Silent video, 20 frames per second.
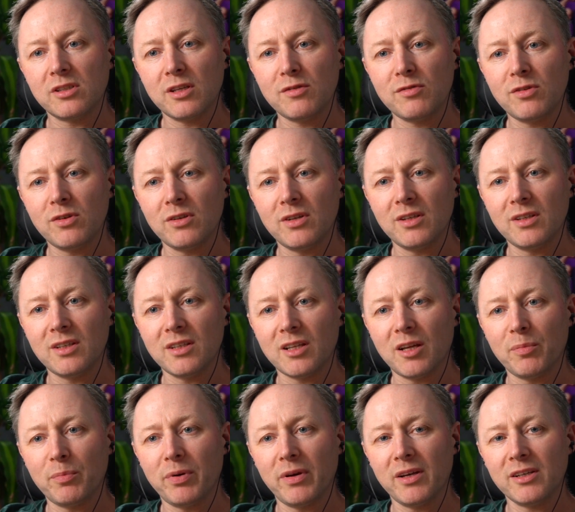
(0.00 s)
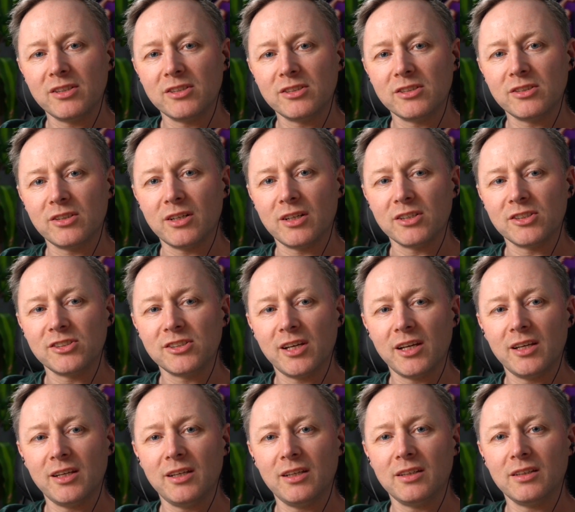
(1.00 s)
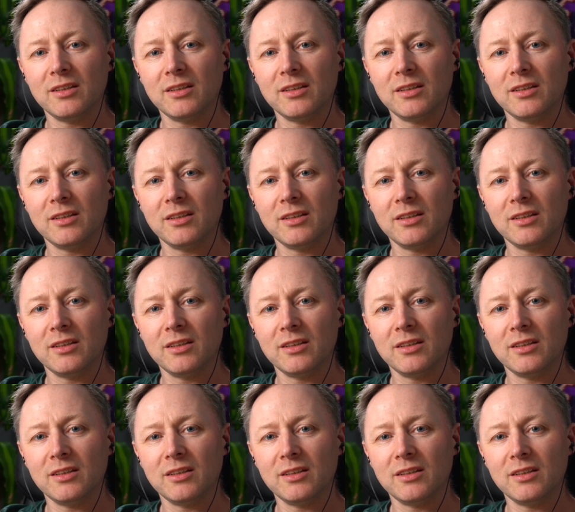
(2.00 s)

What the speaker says: you needed a pish or a shite.